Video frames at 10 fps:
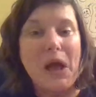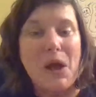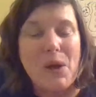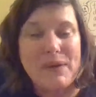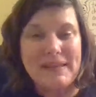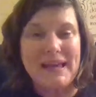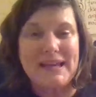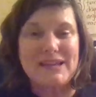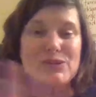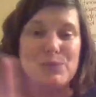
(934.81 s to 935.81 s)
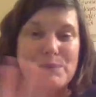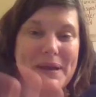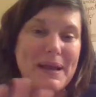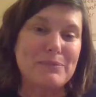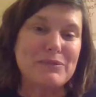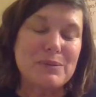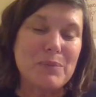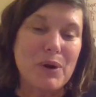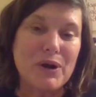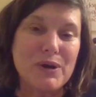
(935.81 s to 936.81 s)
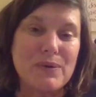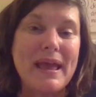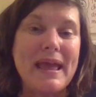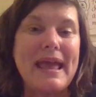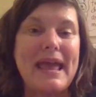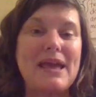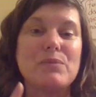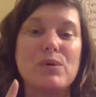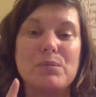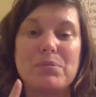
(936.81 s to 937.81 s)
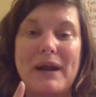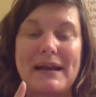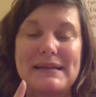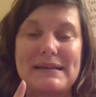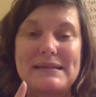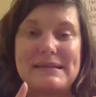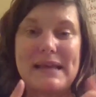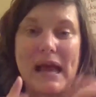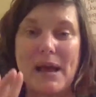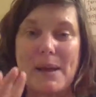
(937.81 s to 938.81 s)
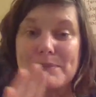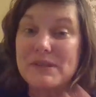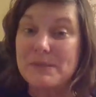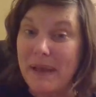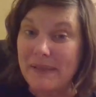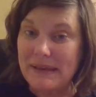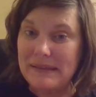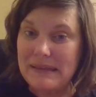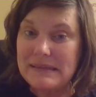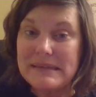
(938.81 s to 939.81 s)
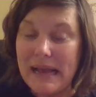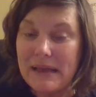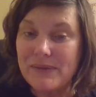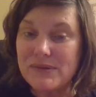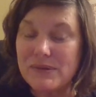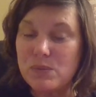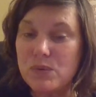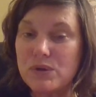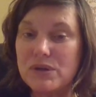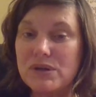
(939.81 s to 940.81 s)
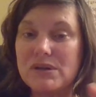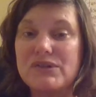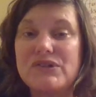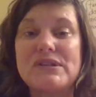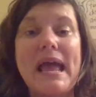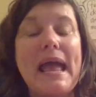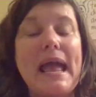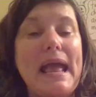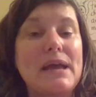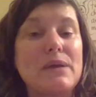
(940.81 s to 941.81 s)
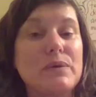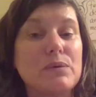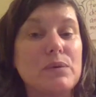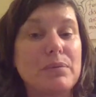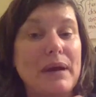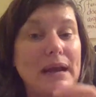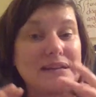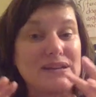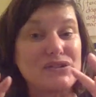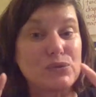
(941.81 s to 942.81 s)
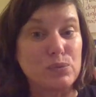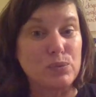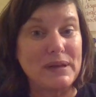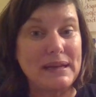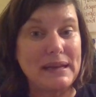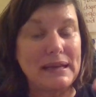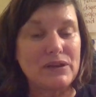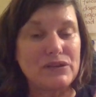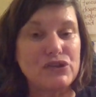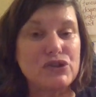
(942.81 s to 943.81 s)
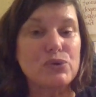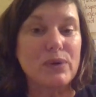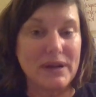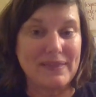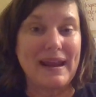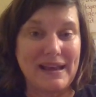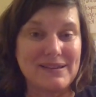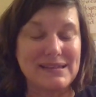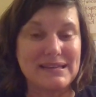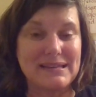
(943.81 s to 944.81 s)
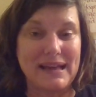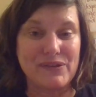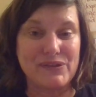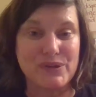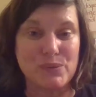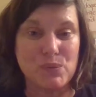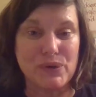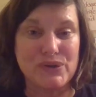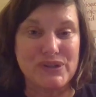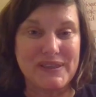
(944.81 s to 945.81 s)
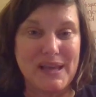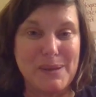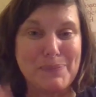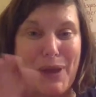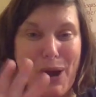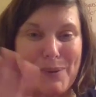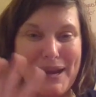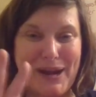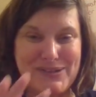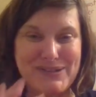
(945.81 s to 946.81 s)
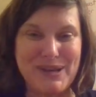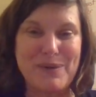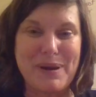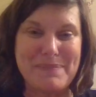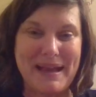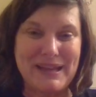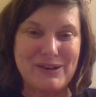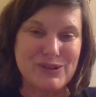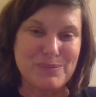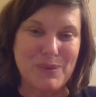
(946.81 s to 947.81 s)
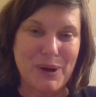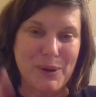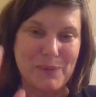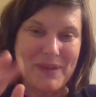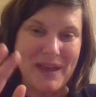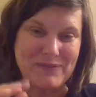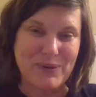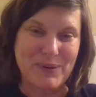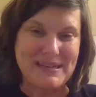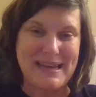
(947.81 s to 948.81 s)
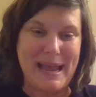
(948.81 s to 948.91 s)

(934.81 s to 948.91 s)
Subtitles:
Okay, Lions, we'll pick up tomorrow and we'll practice spelling these sounds and words, and we will practice reading a story that has these sounds and words in them. All right, I'll see you right back here tomorrow. Have a great day.